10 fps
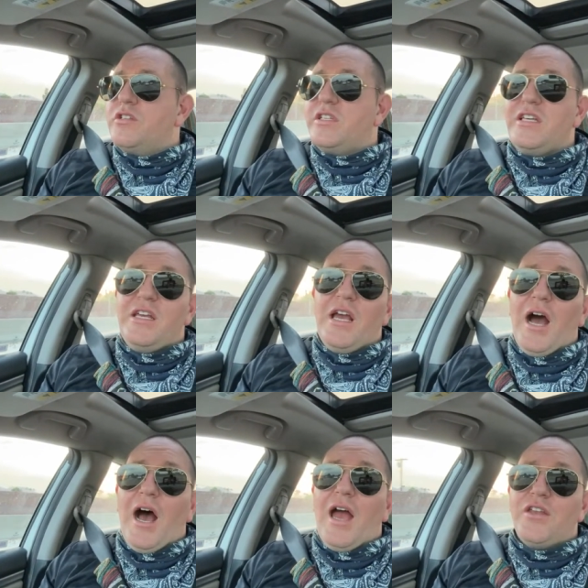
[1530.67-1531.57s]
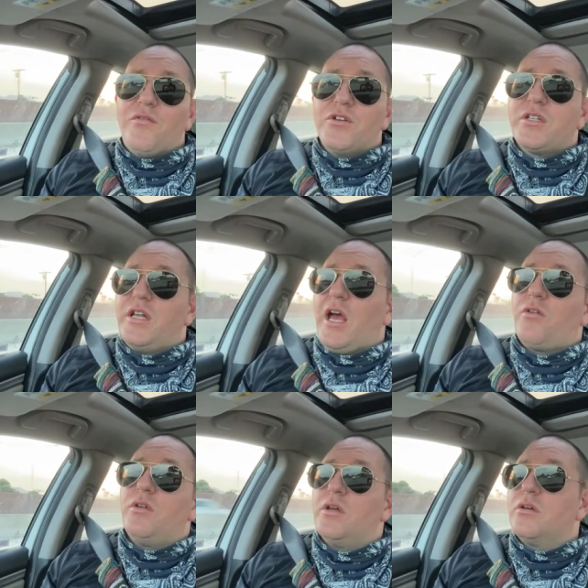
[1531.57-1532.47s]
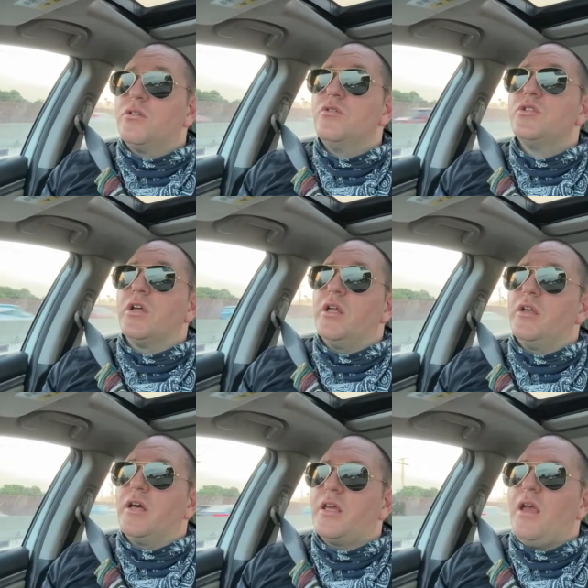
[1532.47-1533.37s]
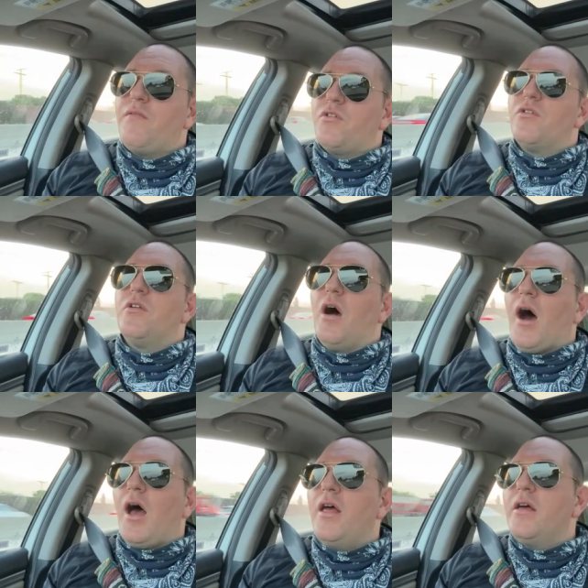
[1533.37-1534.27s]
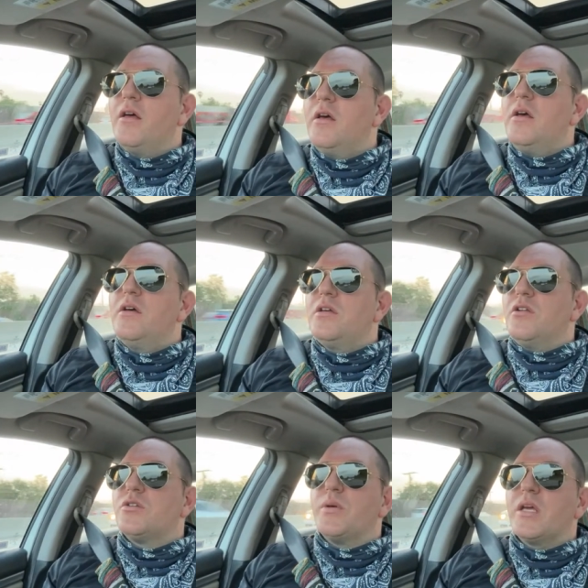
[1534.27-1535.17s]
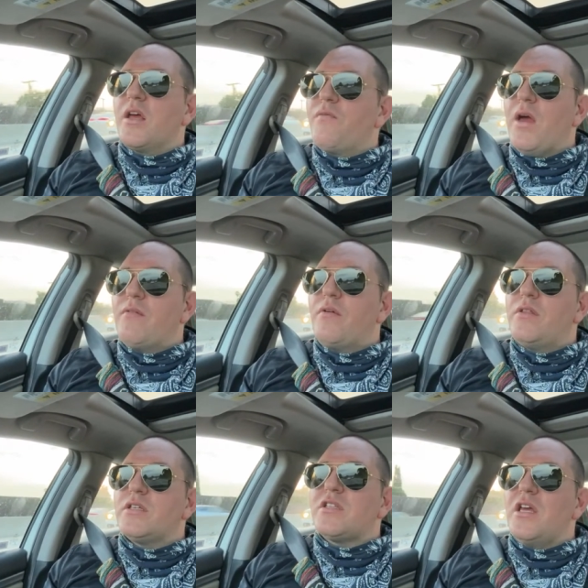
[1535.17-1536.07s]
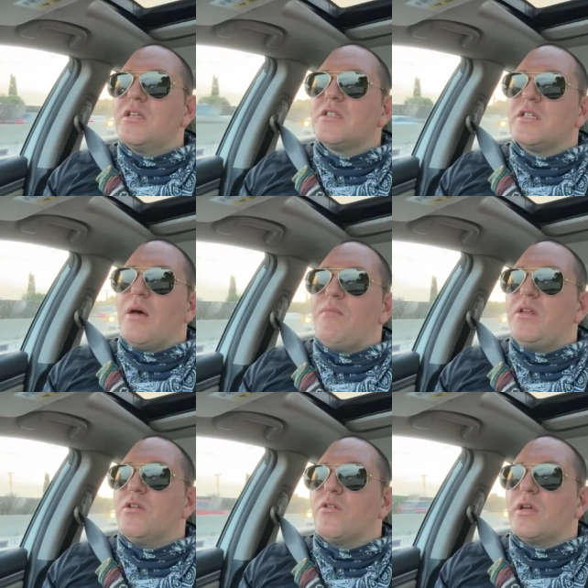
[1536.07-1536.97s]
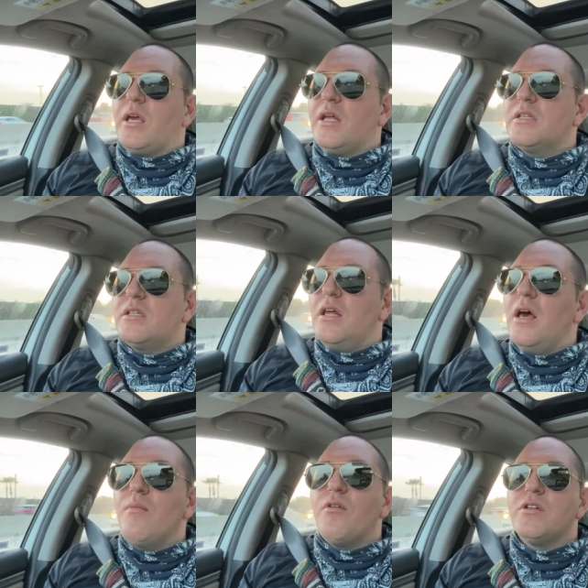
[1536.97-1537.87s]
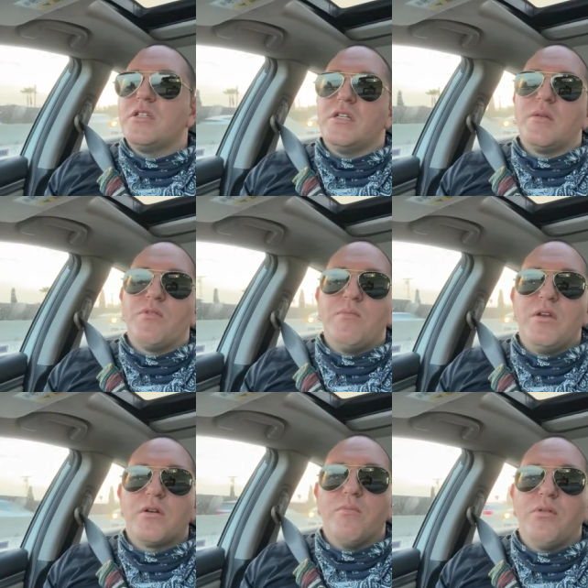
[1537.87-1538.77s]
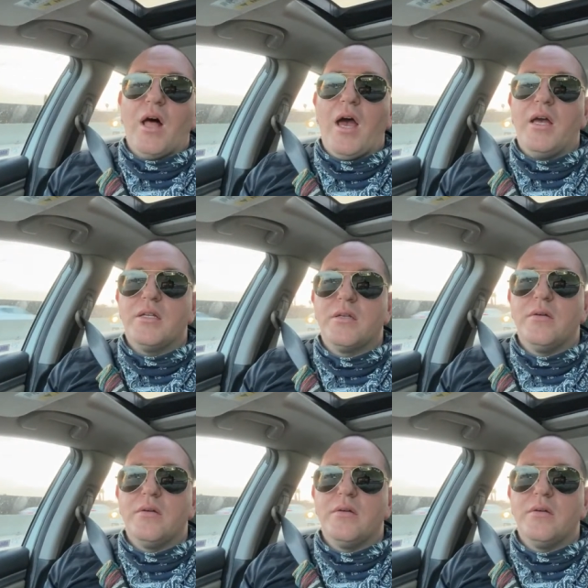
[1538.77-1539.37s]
DEI, diversity, equity, inclusion, like if you're not, speaking in favor of these things, does that mean you're against them, or does it simply mean you're compliant?